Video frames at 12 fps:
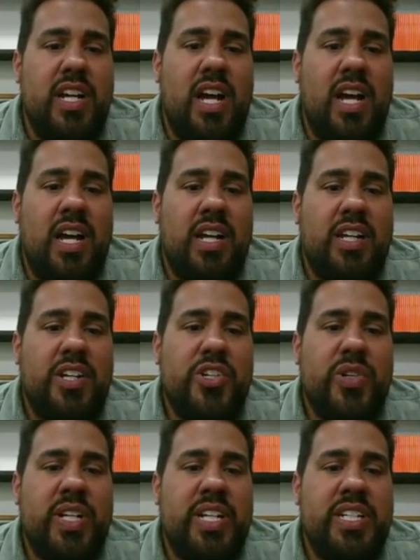
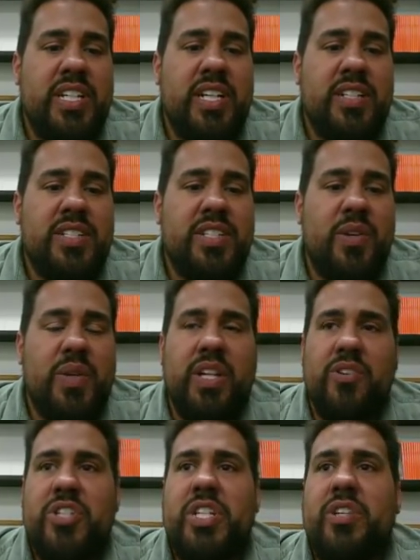Katrina DeGusto, you
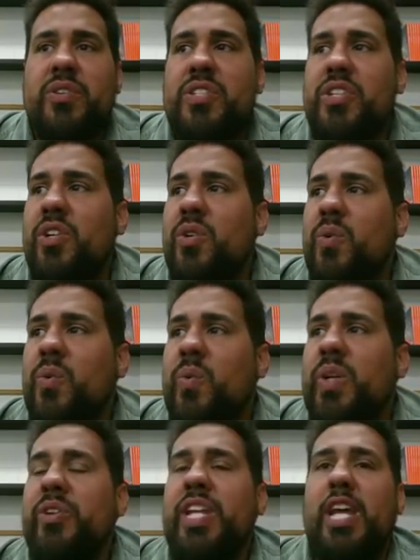know, she used her
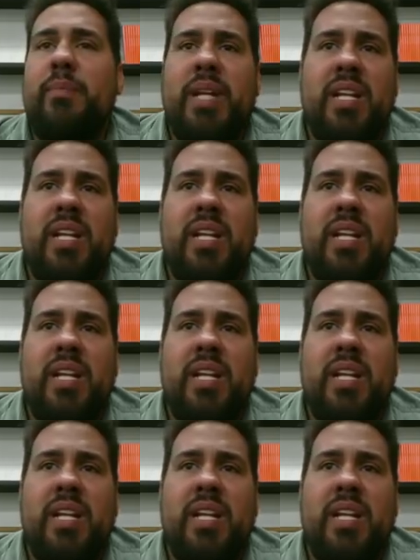real name,